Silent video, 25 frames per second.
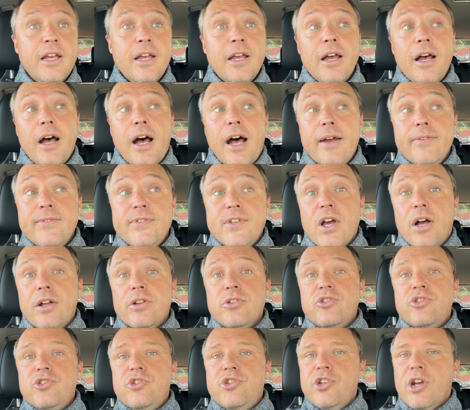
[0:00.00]
I've
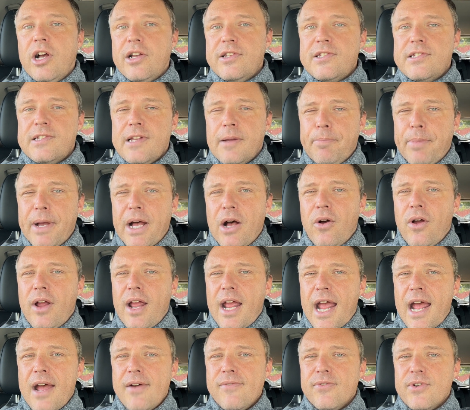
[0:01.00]
done just about
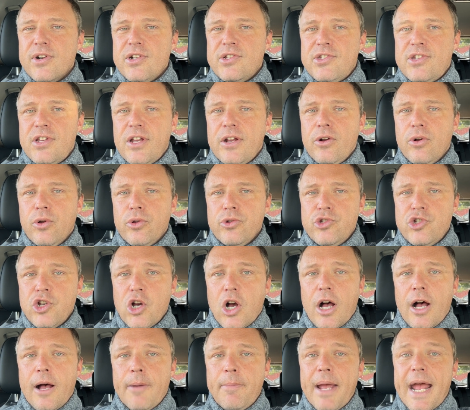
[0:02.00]
every single
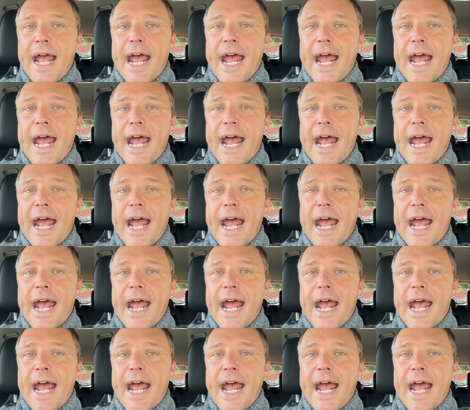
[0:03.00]
job